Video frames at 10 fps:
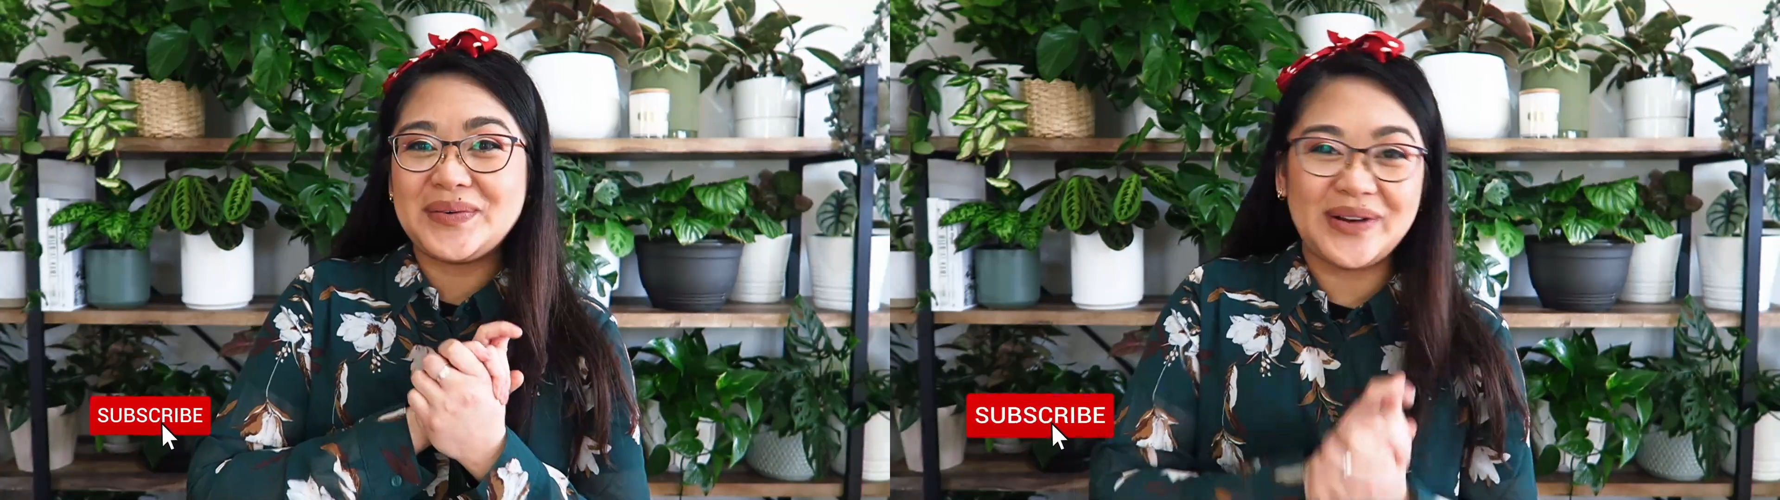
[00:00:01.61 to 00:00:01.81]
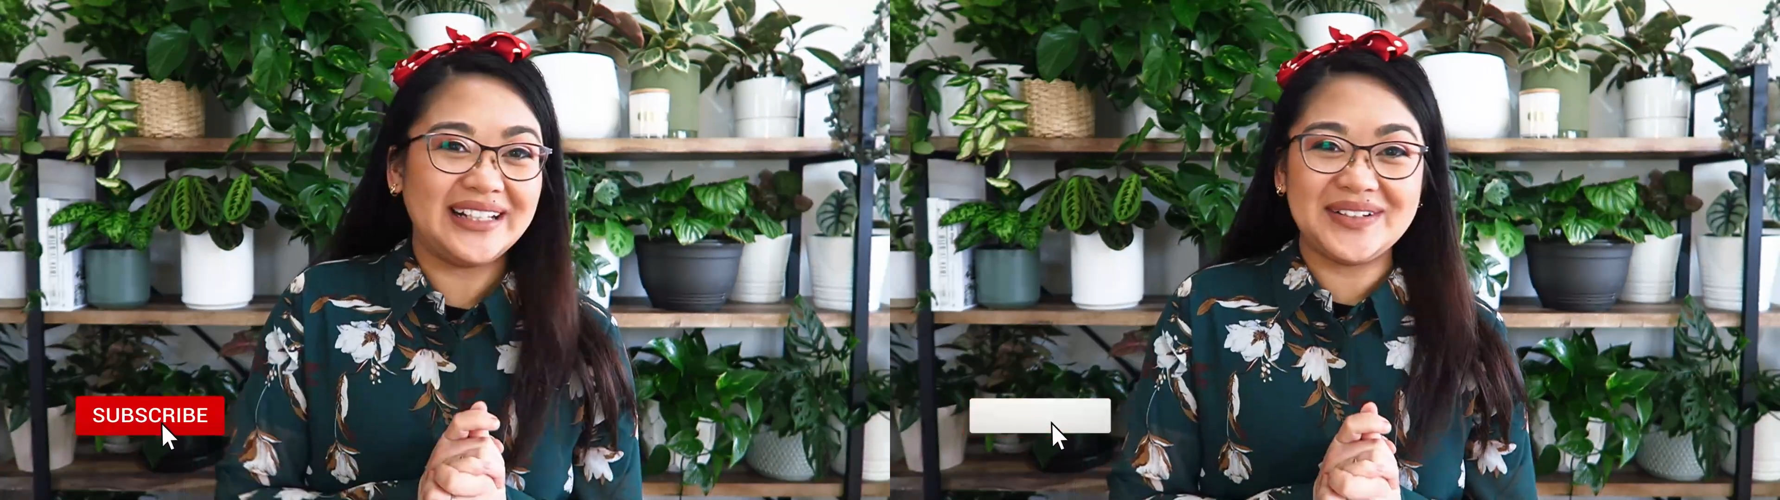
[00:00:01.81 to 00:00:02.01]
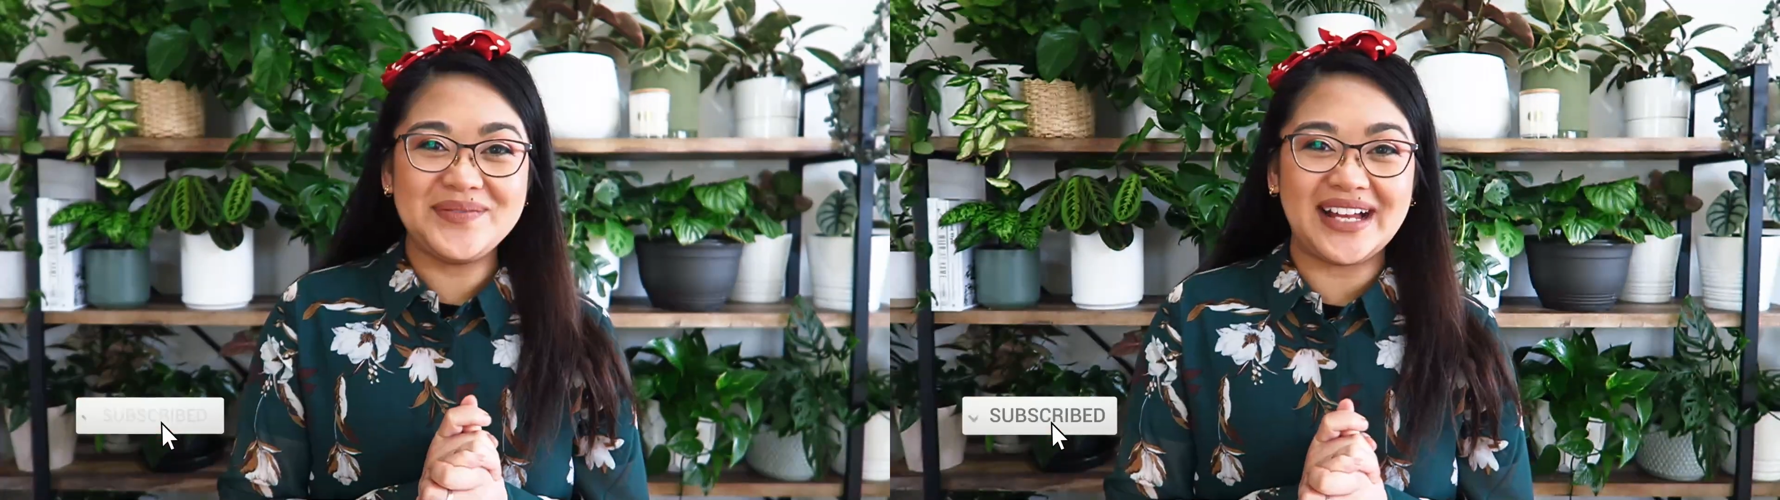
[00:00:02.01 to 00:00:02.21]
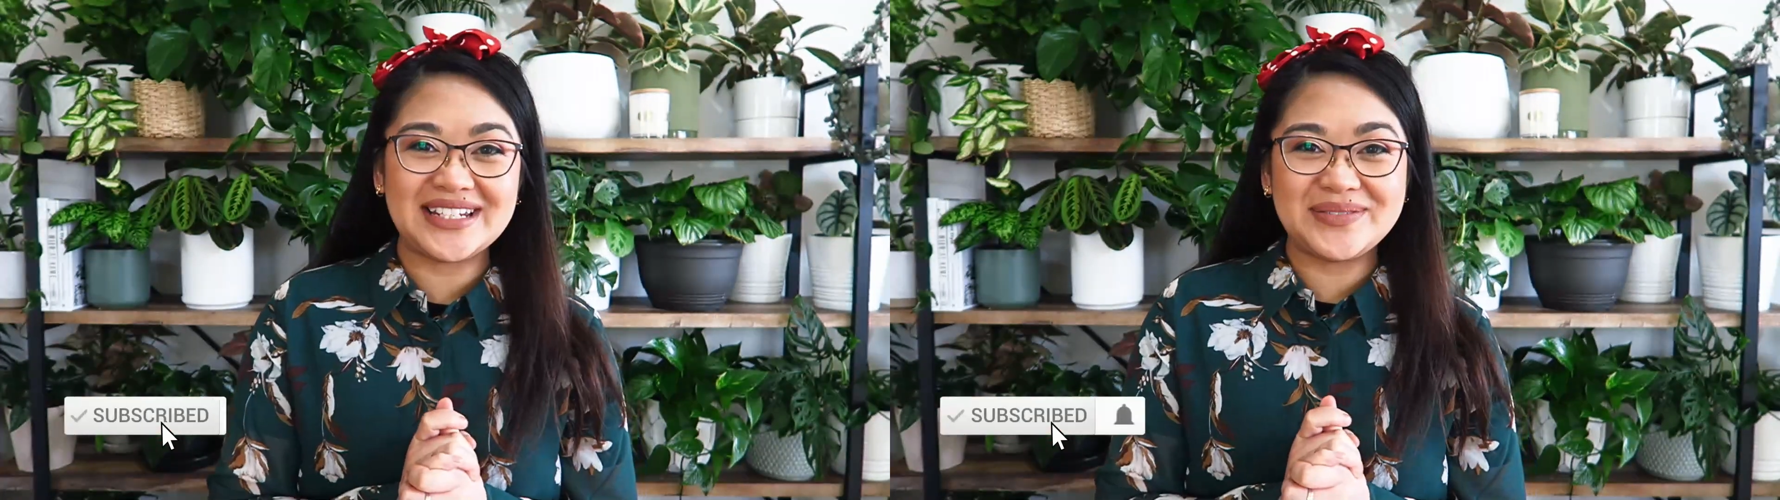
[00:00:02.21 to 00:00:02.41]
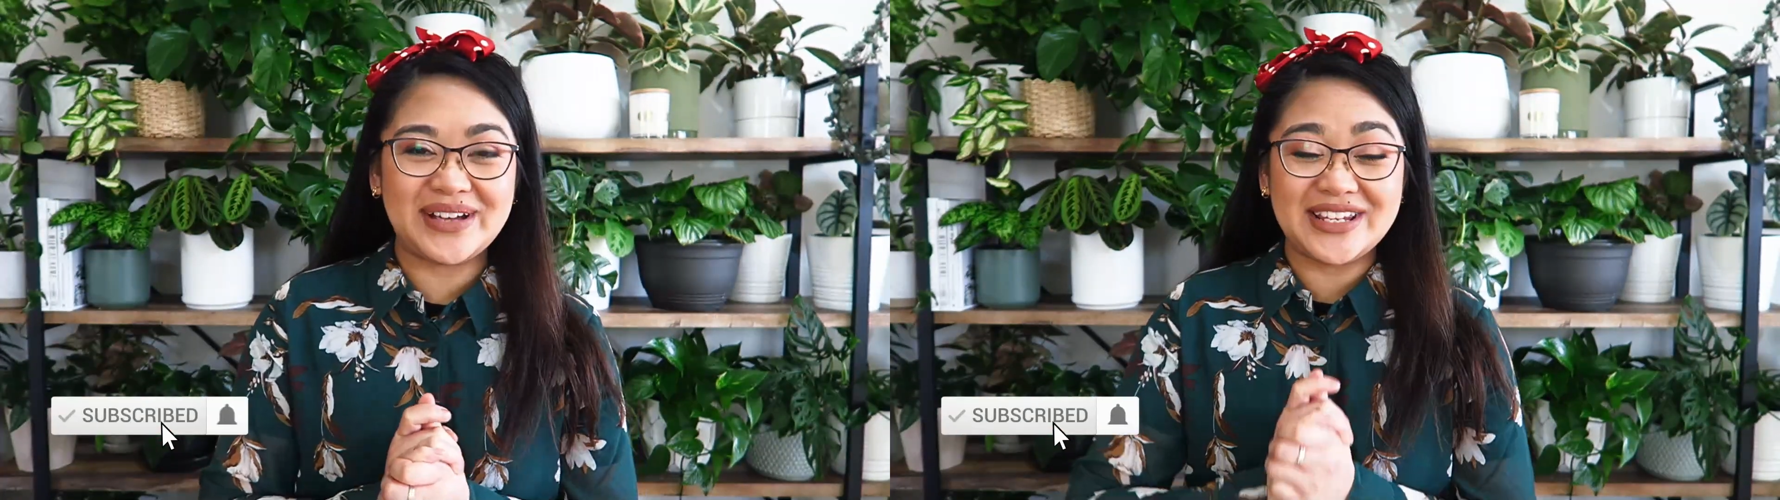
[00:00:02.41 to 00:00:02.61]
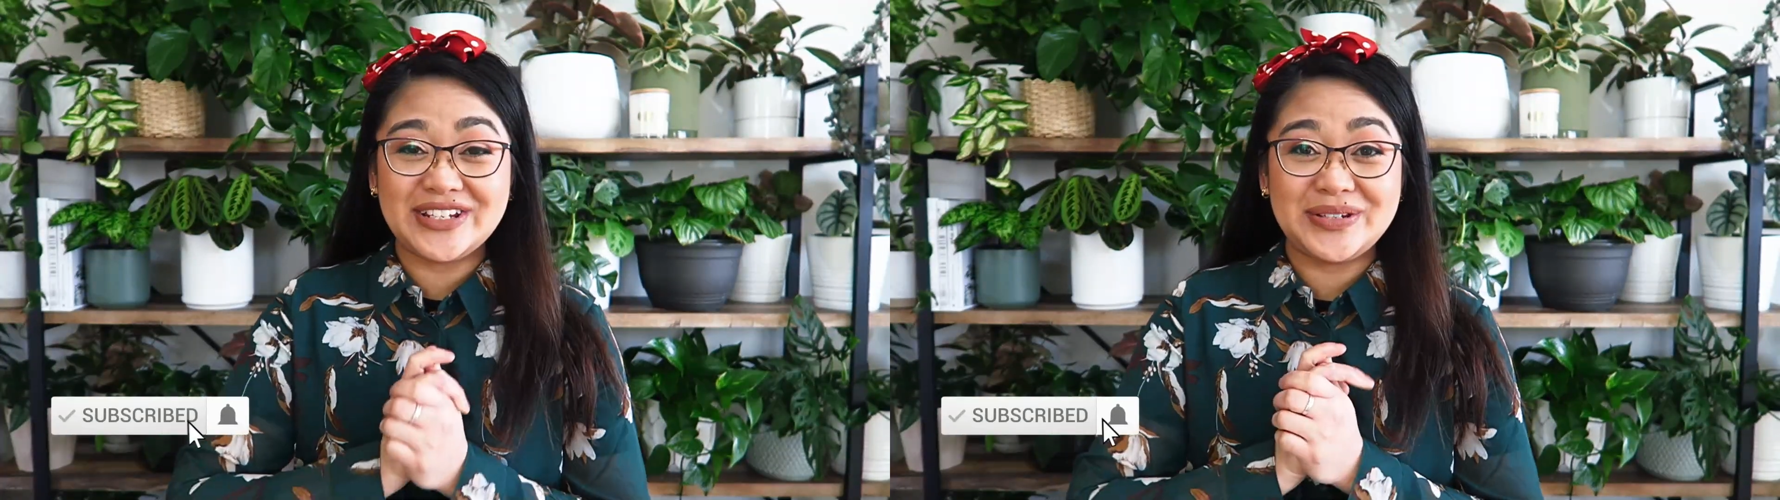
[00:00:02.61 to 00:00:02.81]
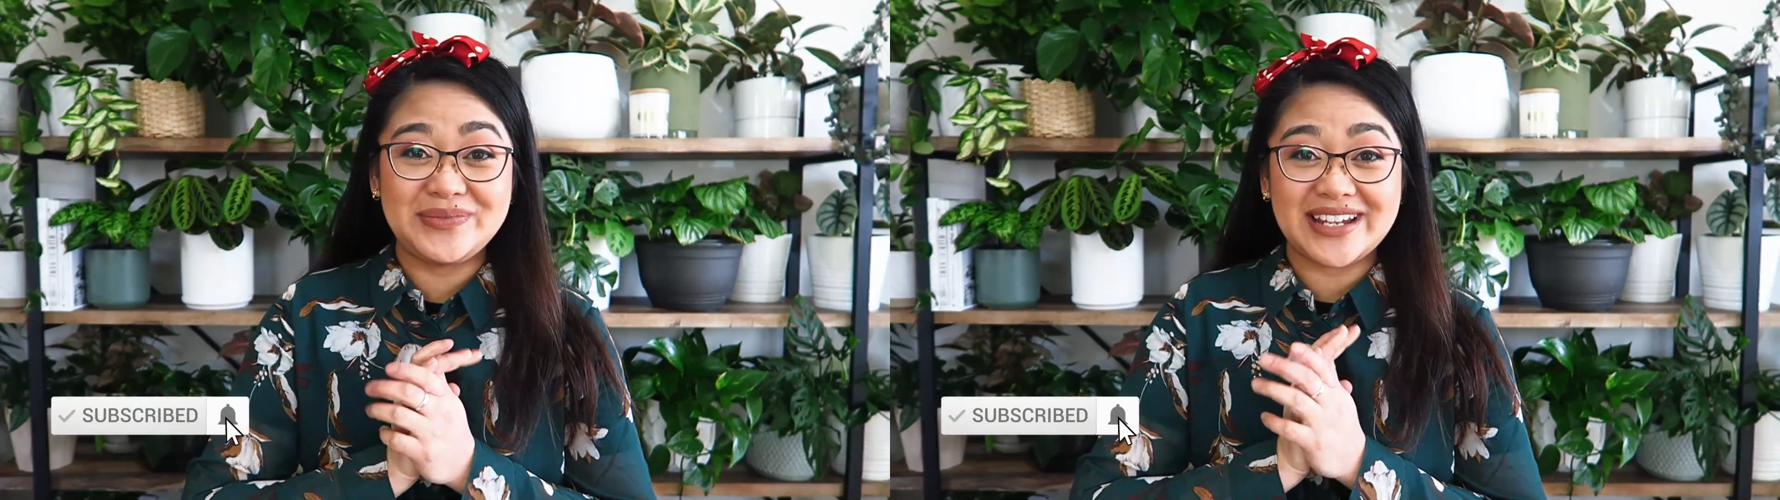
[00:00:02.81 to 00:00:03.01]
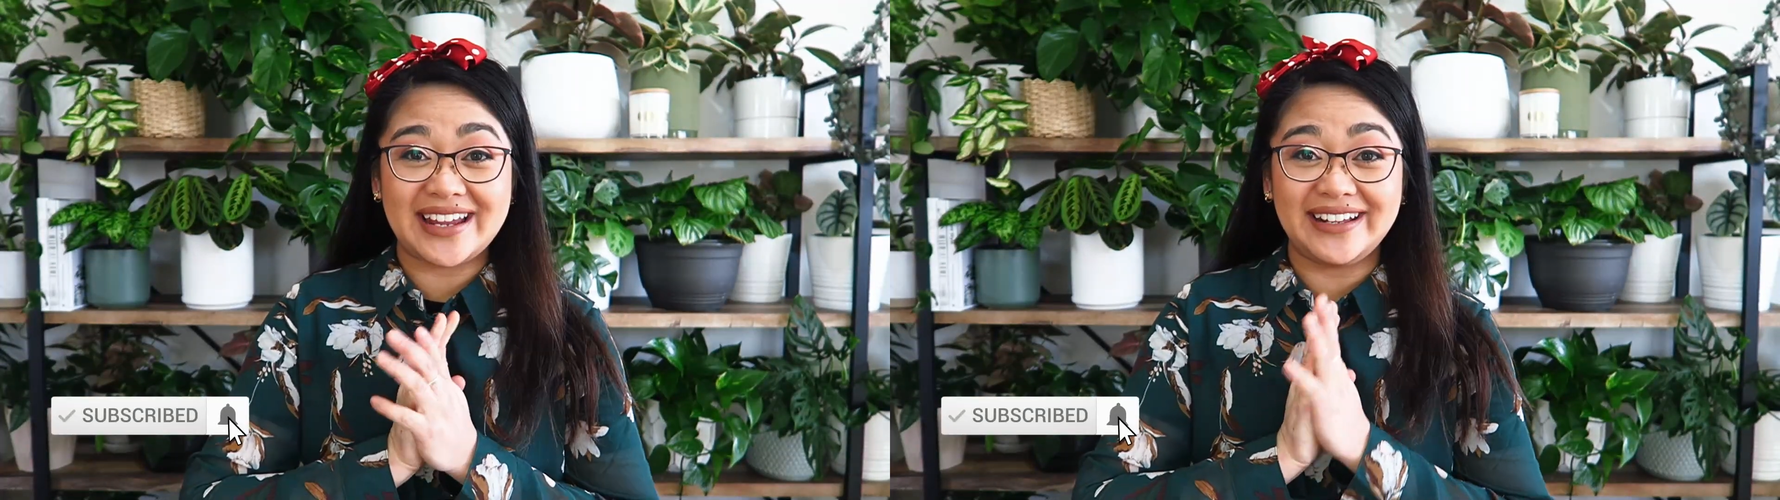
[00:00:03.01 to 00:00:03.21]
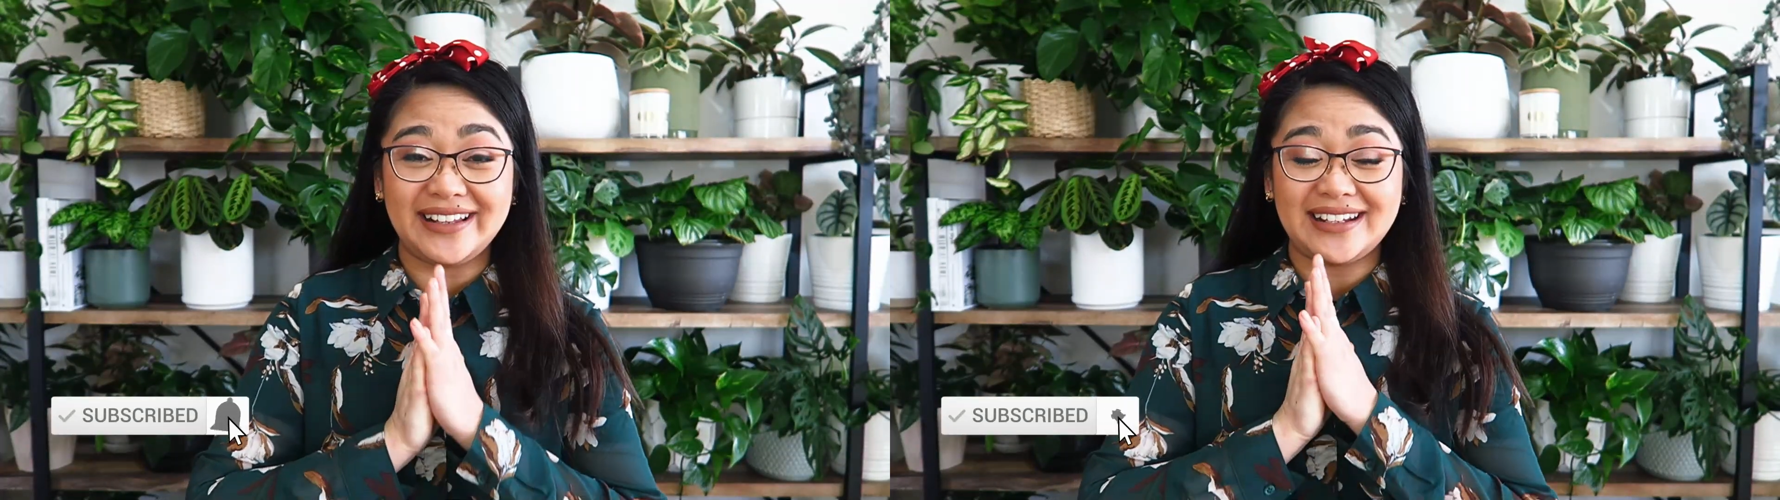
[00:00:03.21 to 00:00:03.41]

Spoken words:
Welcome back to my YouTube channel,